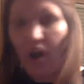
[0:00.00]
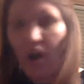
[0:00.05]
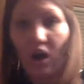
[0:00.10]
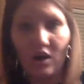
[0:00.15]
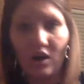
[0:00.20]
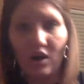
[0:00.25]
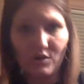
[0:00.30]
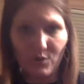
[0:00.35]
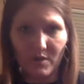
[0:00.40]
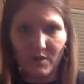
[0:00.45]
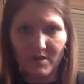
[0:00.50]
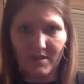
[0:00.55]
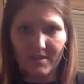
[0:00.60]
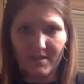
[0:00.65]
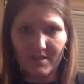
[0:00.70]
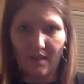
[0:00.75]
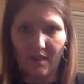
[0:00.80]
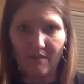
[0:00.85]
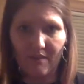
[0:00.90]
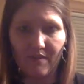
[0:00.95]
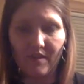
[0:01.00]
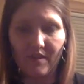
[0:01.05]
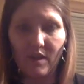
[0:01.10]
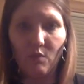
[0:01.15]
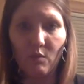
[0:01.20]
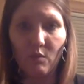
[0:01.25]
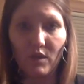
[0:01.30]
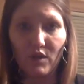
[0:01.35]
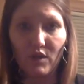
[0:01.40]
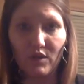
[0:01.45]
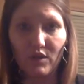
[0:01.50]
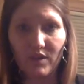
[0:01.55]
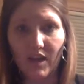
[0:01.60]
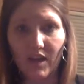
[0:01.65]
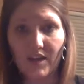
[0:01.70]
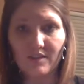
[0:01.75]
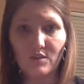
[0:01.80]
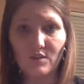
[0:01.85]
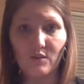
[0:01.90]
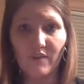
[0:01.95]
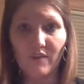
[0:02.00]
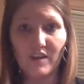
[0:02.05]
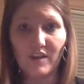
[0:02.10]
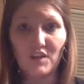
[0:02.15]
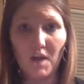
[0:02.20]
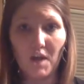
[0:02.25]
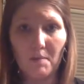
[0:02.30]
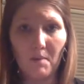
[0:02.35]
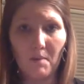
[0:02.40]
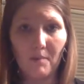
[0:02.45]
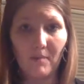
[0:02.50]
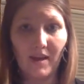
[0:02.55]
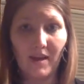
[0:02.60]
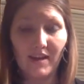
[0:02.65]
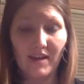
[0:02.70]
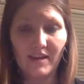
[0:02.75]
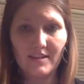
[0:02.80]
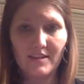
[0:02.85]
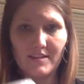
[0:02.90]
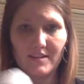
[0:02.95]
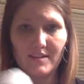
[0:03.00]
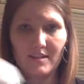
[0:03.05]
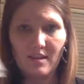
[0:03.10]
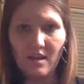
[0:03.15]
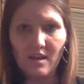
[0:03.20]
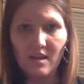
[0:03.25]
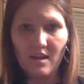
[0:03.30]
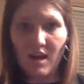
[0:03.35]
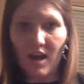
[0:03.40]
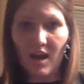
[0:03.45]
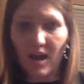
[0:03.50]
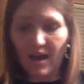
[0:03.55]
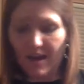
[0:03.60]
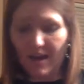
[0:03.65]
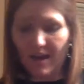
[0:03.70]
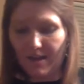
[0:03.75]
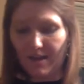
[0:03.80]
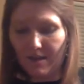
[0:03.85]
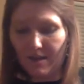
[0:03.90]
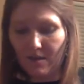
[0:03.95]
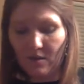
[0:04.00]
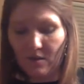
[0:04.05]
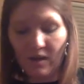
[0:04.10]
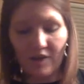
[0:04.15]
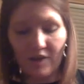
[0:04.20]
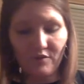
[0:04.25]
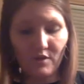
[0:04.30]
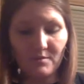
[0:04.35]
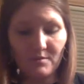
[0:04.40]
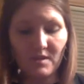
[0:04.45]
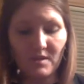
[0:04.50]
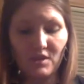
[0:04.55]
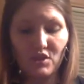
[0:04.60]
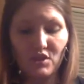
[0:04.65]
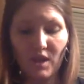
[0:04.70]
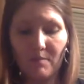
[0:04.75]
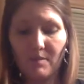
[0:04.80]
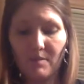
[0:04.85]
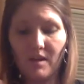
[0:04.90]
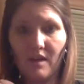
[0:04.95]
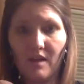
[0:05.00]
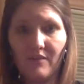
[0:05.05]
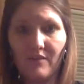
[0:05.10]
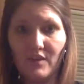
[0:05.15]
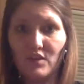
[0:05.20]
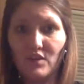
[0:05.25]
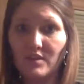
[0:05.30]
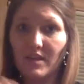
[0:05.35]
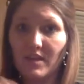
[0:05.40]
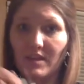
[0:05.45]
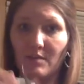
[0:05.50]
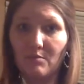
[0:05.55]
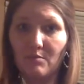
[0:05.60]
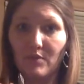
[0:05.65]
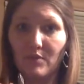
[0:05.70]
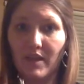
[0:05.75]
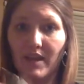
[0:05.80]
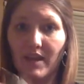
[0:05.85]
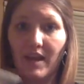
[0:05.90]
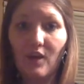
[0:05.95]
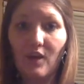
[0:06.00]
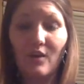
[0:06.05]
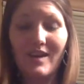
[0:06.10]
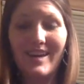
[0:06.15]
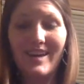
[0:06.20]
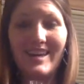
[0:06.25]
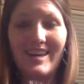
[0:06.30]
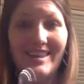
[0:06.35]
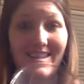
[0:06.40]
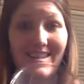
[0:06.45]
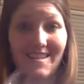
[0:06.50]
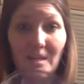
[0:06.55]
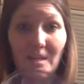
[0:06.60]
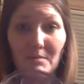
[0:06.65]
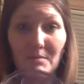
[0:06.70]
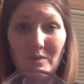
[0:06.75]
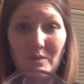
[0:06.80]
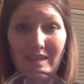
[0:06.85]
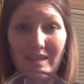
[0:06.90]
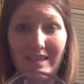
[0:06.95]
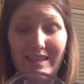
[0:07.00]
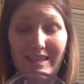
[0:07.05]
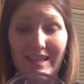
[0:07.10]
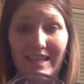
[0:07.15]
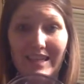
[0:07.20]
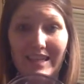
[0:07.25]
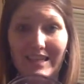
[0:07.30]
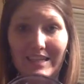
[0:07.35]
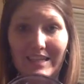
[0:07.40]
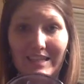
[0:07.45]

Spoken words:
All sorts of stuff. And when you're done, so if I chop up onions, after I'm done chopping off, I just take the blade out. This comes with a lid.